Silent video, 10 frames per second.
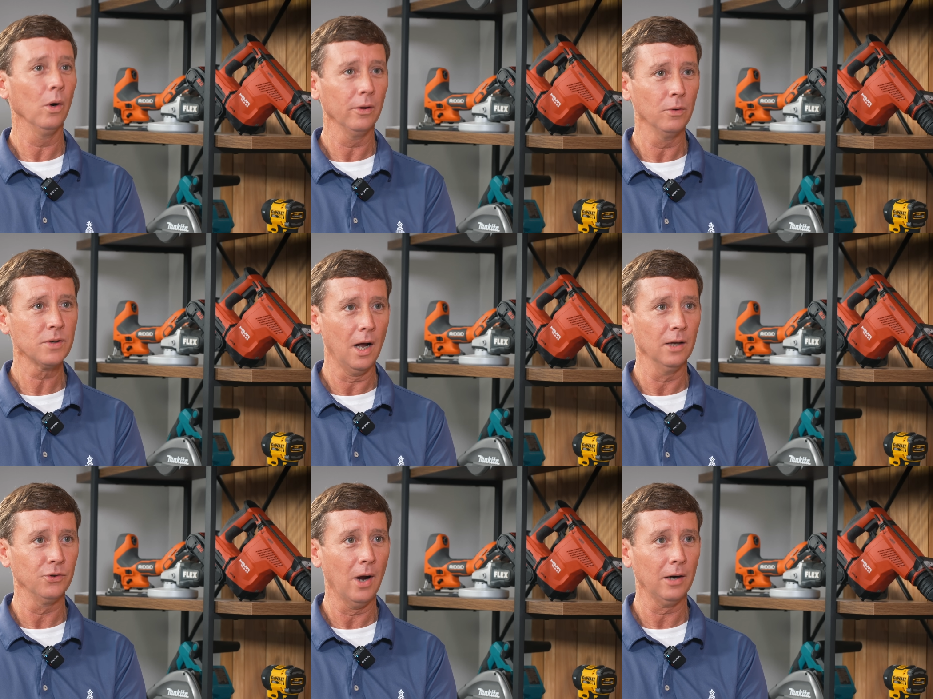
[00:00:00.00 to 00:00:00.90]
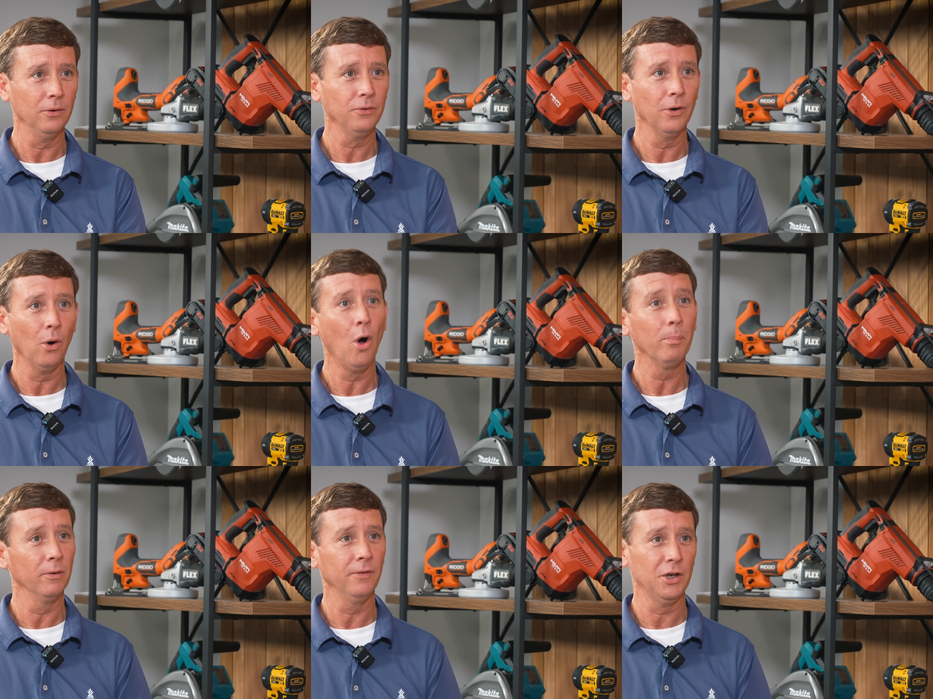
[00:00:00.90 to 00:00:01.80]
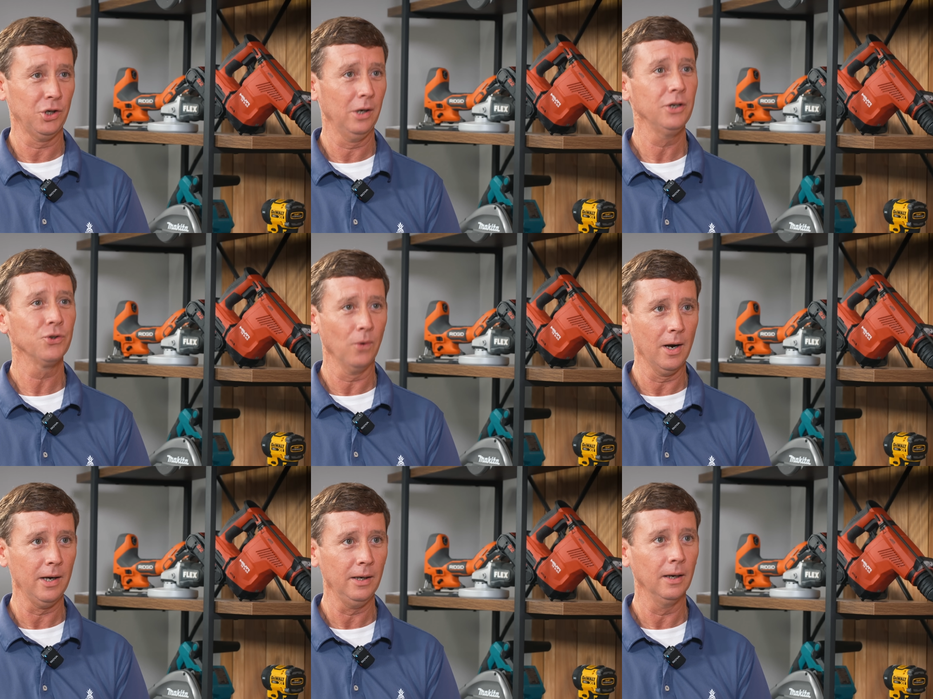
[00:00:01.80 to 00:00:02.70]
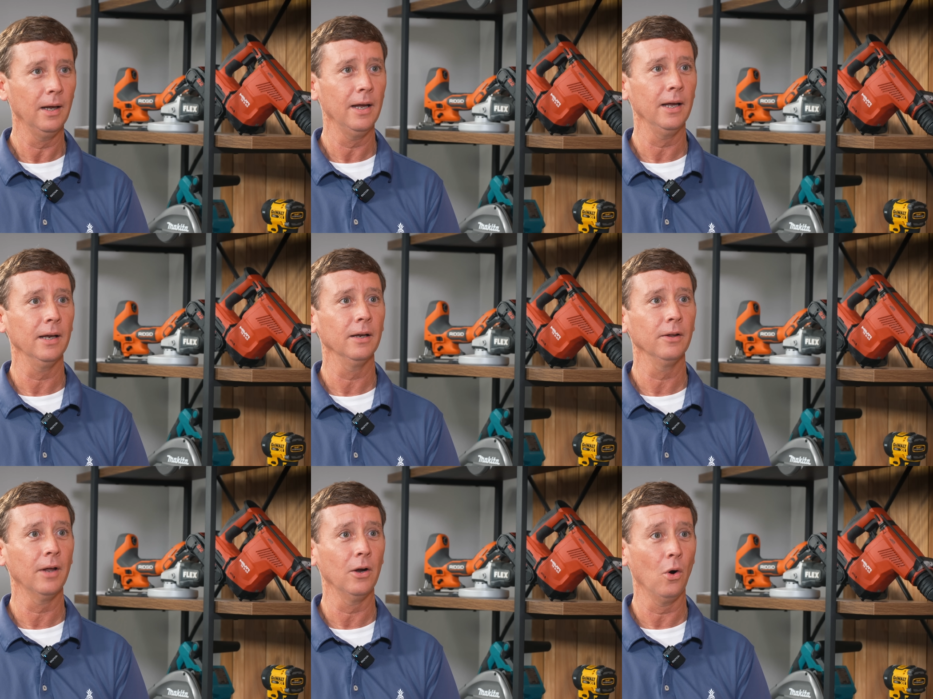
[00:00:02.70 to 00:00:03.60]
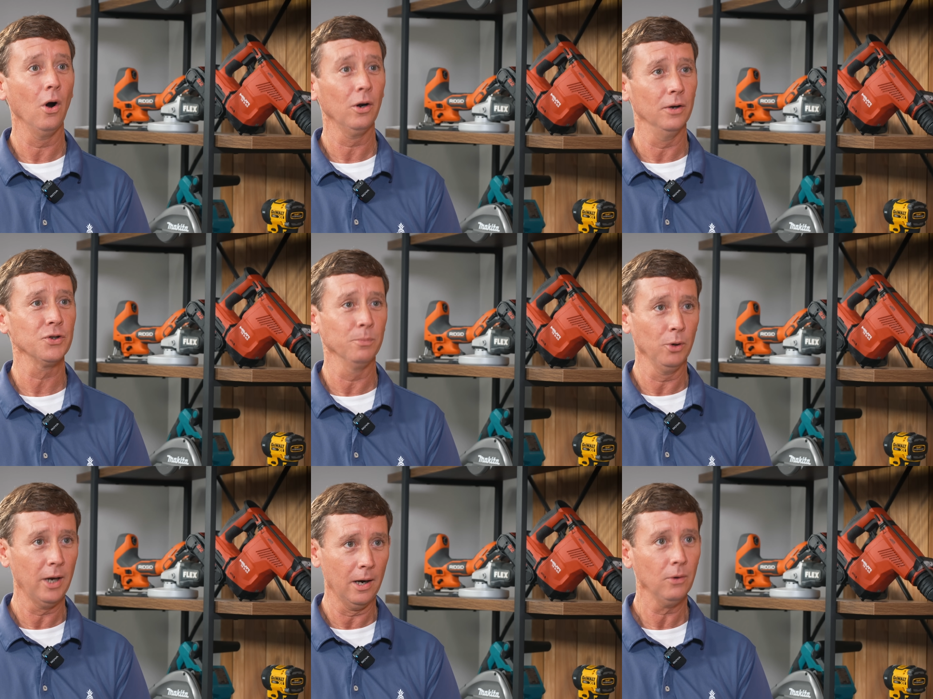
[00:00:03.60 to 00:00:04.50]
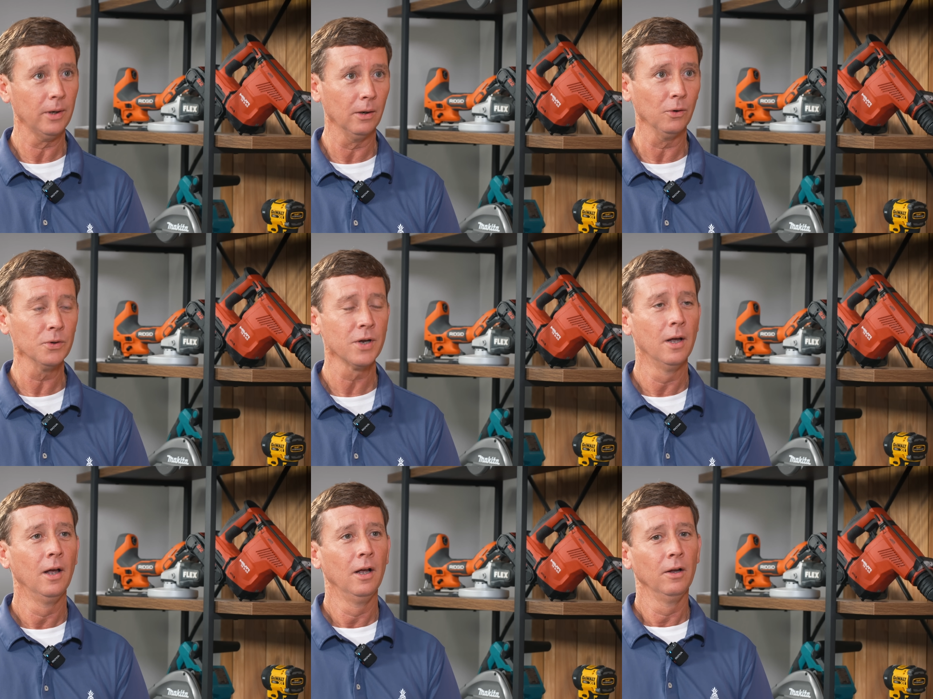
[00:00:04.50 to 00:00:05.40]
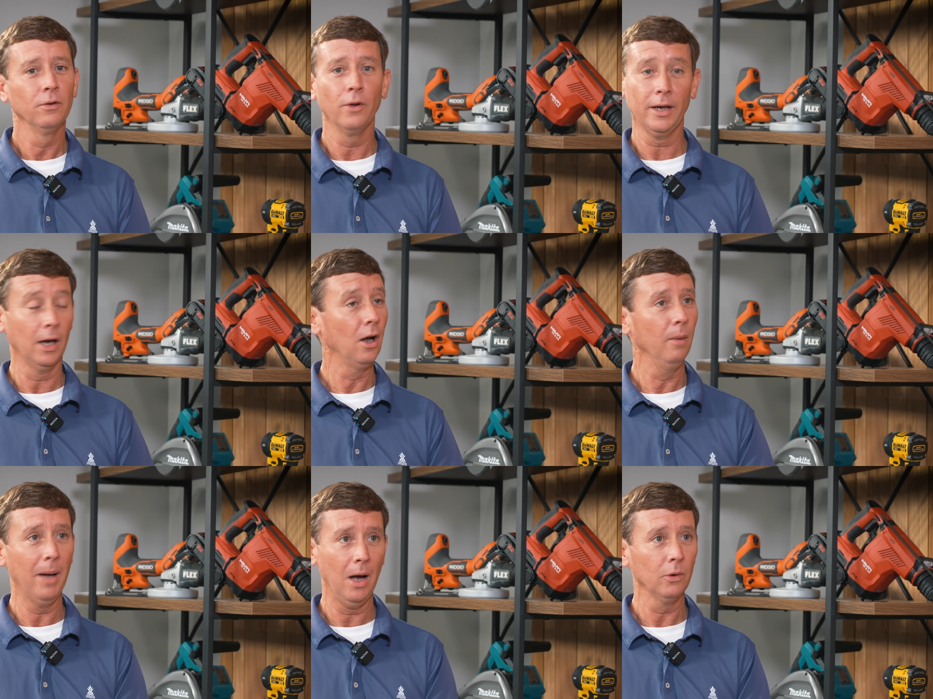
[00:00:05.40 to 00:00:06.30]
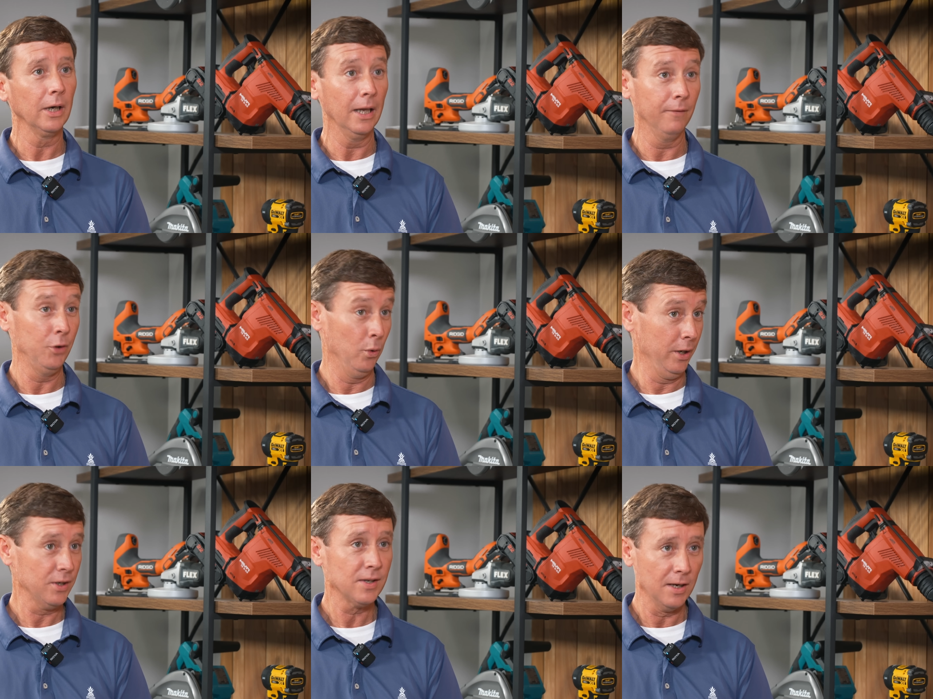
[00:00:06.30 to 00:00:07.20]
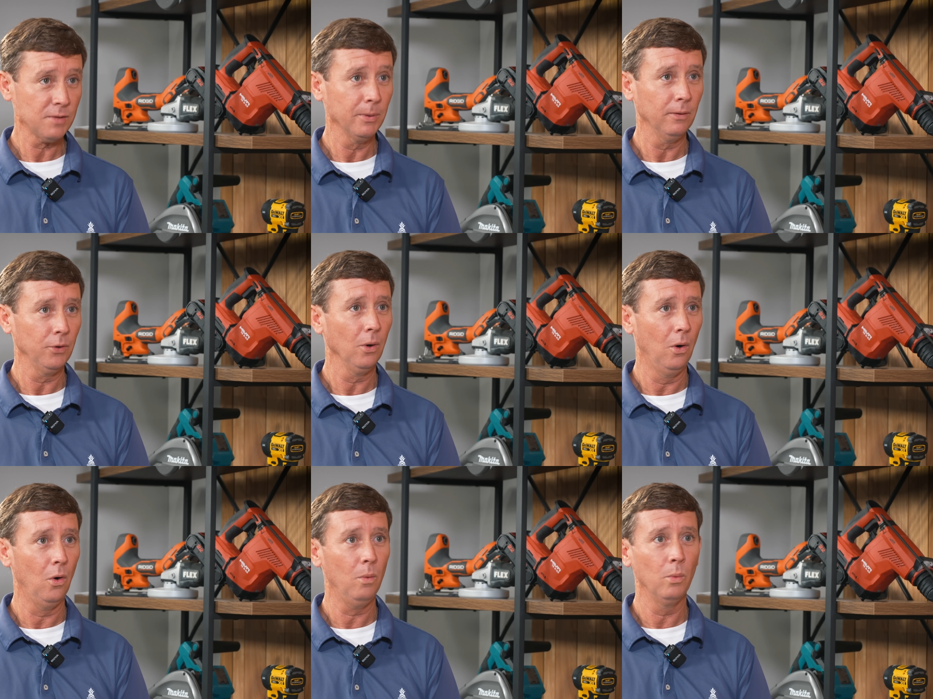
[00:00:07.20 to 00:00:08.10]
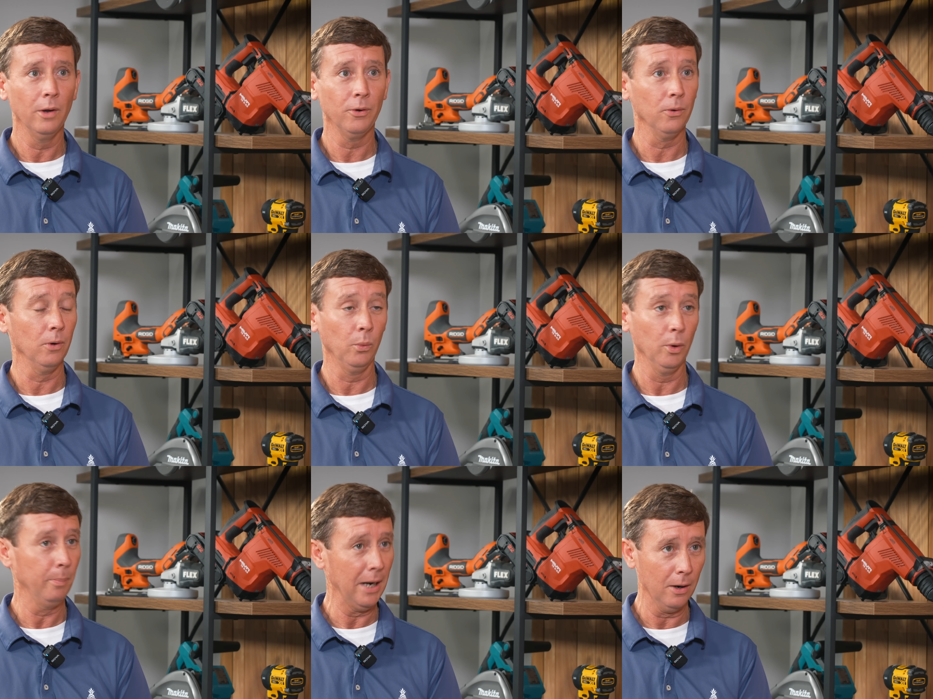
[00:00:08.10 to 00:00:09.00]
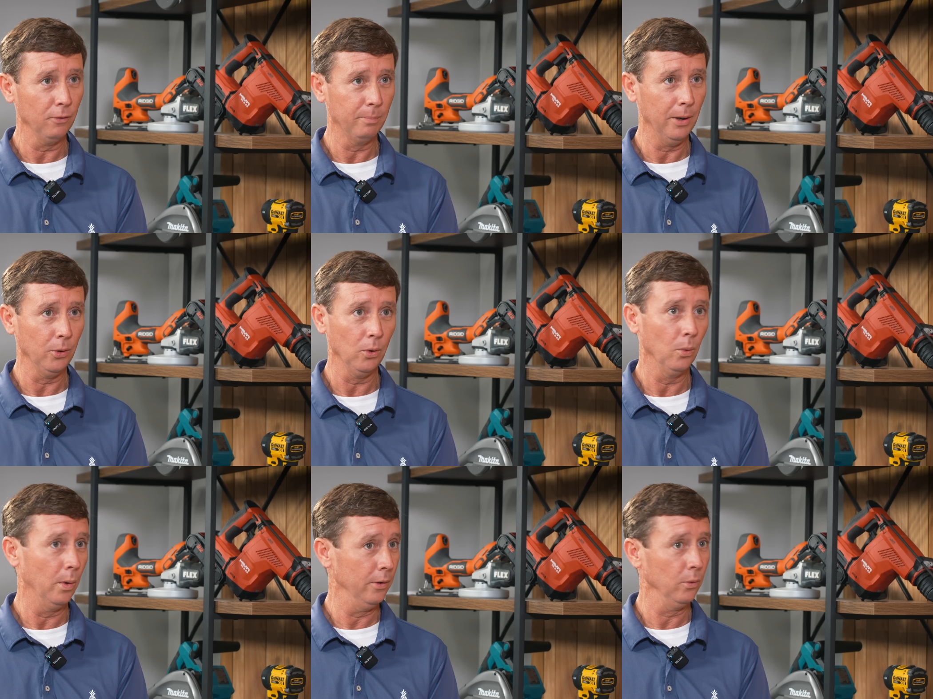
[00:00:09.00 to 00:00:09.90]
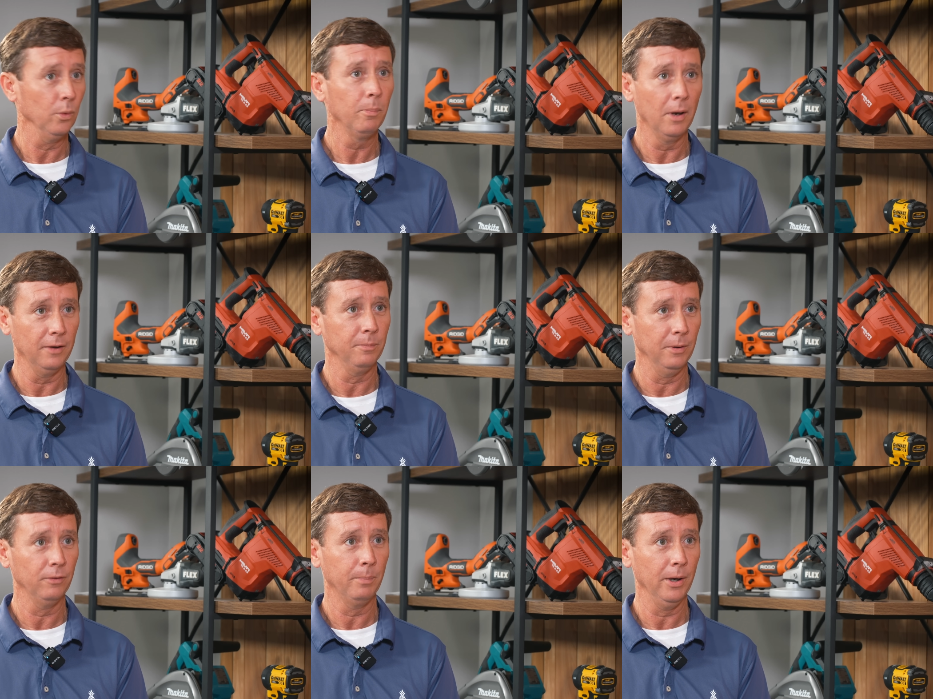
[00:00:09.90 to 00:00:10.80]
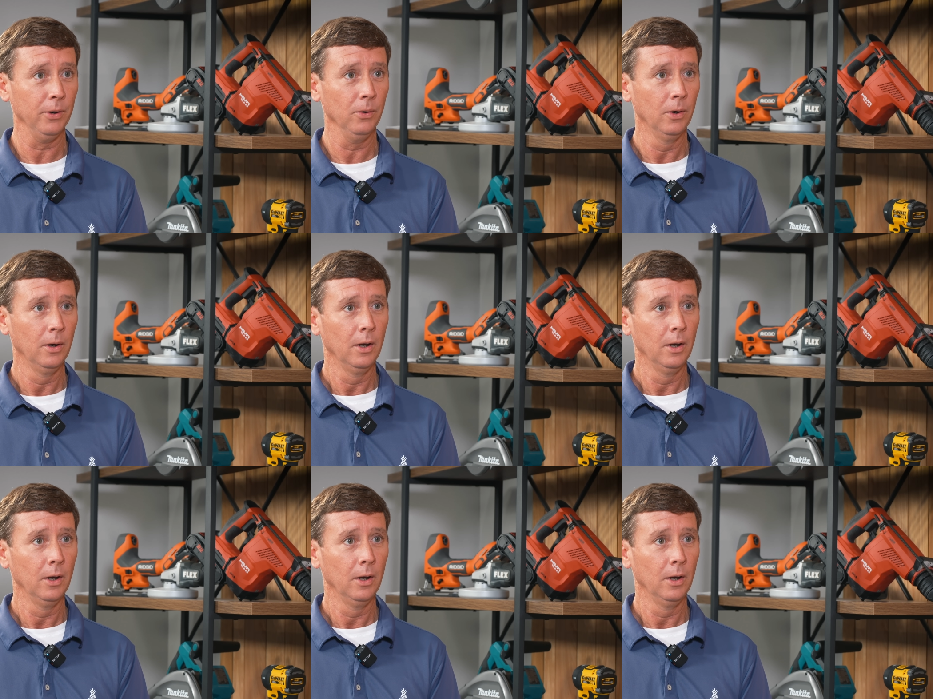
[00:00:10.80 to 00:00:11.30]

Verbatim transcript: one of those contractors. They're all professionally trained, and they are customer care dealers, so they can come out and give you an assessment of your home, whether a repair is better or whether a replacement is better.